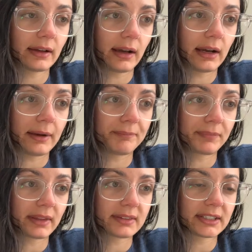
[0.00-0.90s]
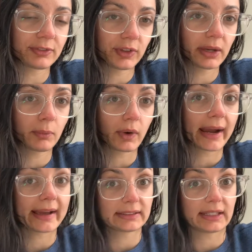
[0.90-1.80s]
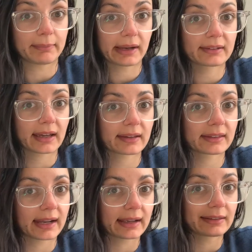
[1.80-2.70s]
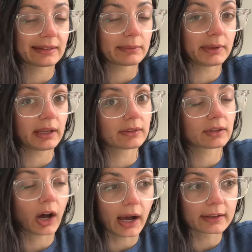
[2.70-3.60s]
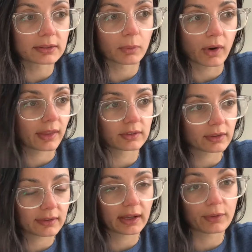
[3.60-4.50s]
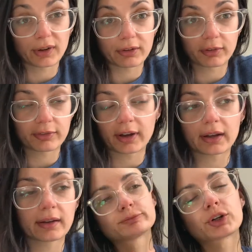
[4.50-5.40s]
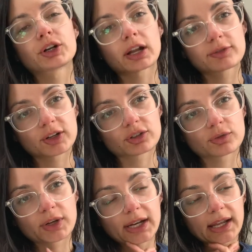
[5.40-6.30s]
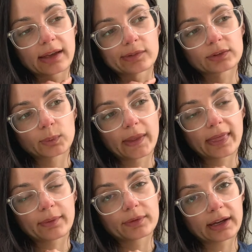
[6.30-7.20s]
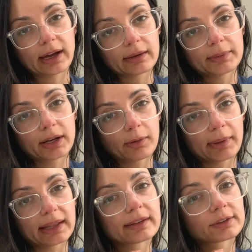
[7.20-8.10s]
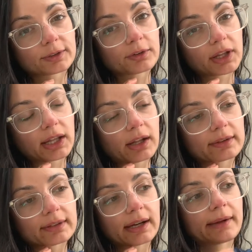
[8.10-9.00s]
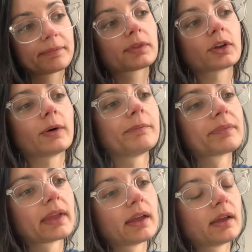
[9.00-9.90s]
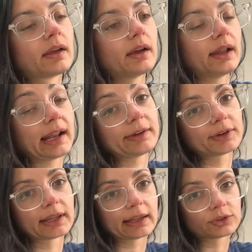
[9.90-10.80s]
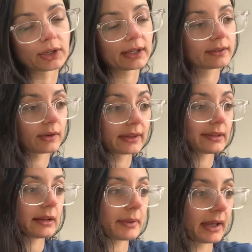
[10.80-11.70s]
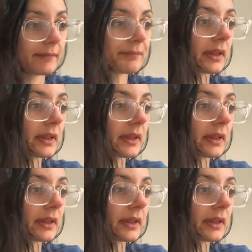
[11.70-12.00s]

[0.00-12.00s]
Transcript: Um, it's definitely a more academic text that I could see being taught more than just like read for fun. For nonfiction reading, it was one that had been on my list for a really long time, so and I really enjoyed it, so I stand by it.